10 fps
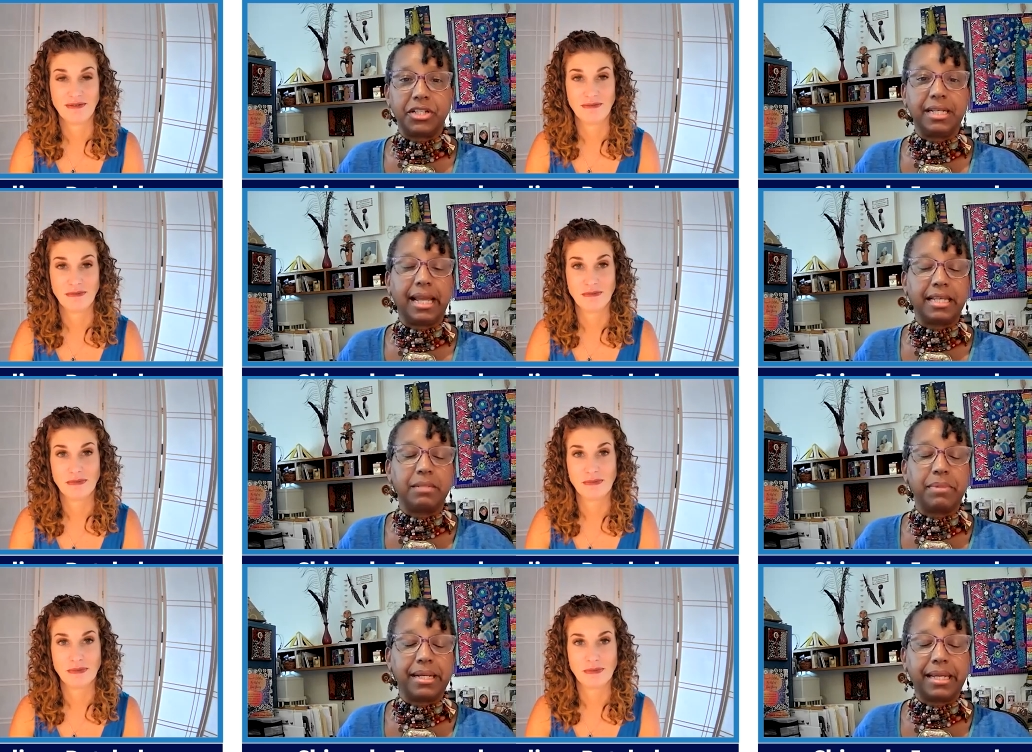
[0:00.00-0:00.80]
Speaker 1: she likes to
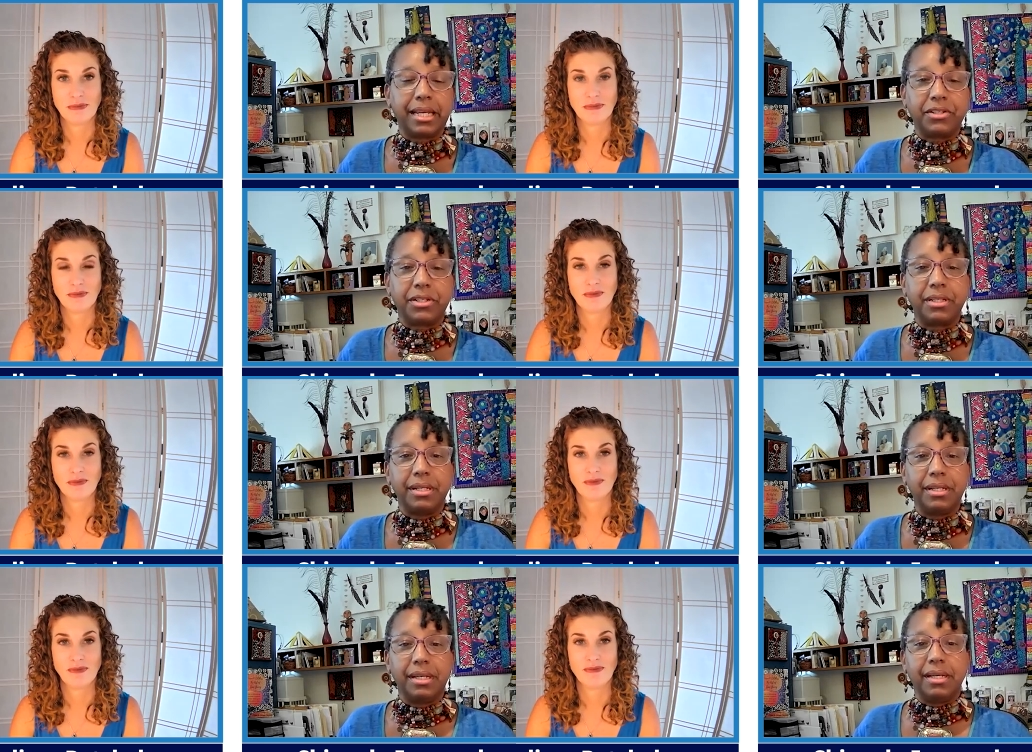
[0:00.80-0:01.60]
be in the kitchen
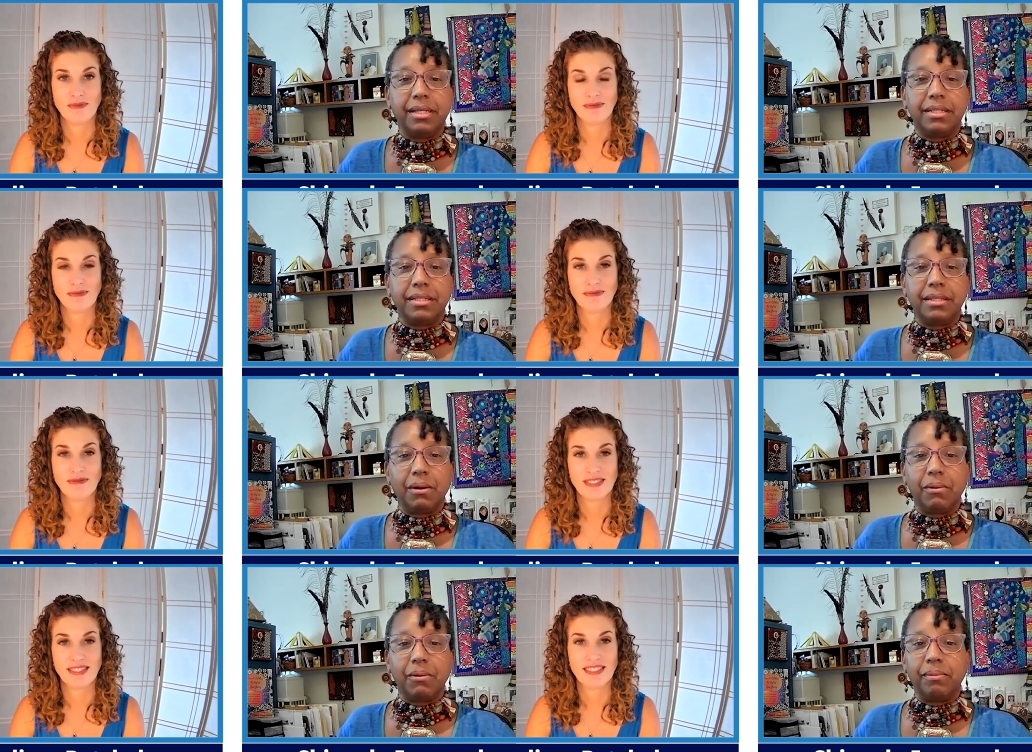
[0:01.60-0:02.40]

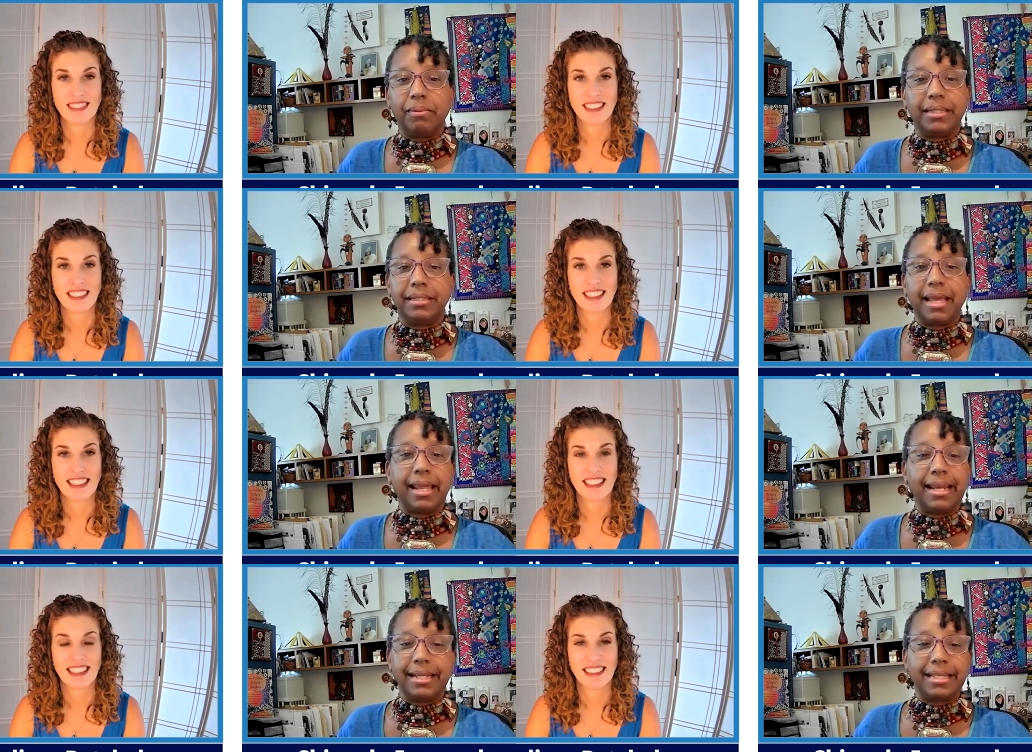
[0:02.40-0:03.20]
so
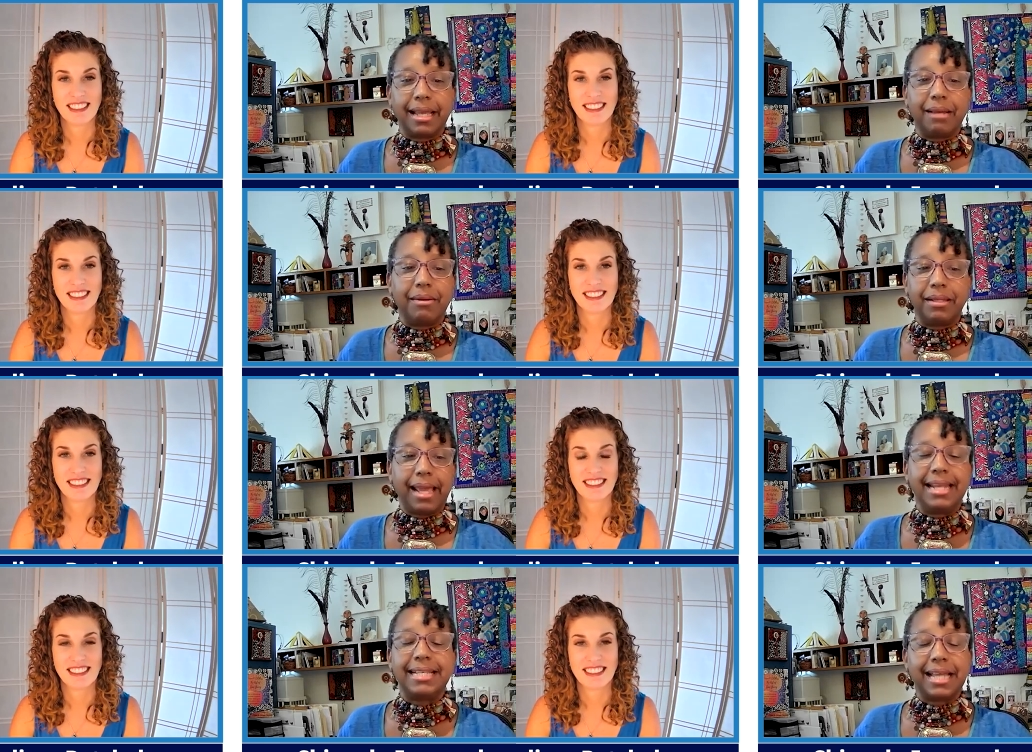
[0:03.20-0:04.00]
anytime
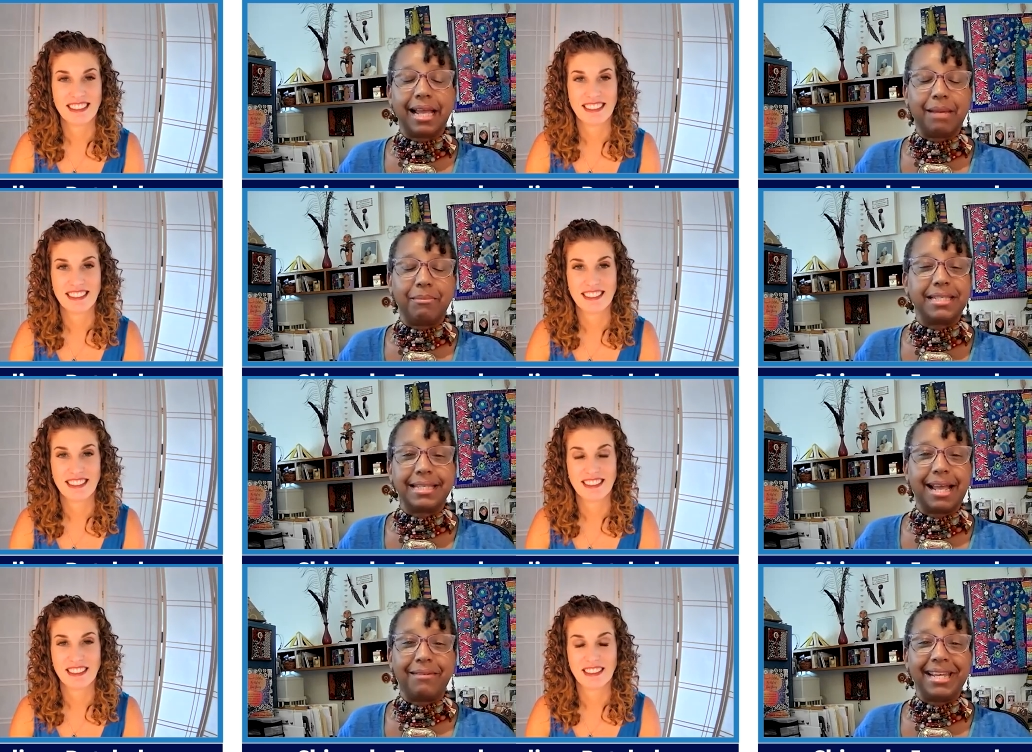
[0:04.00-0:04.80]
anytime is a
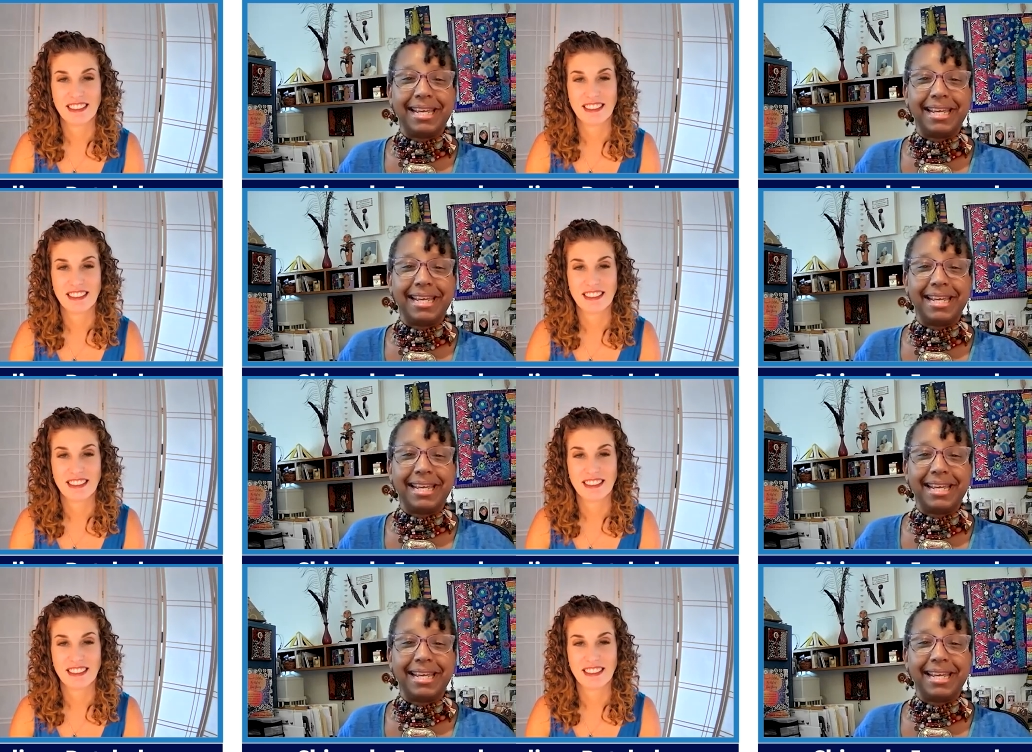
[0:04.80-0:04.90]
time to